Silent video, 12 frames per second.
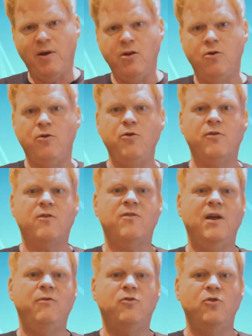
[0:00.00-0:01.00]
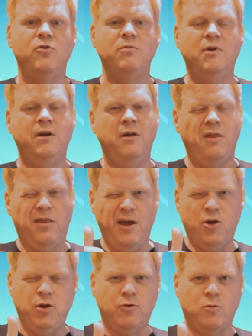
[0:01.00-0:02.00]
app and your users safe too.
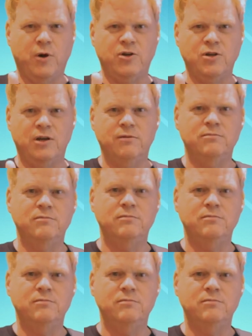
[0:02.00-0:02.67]
Thank you for watching.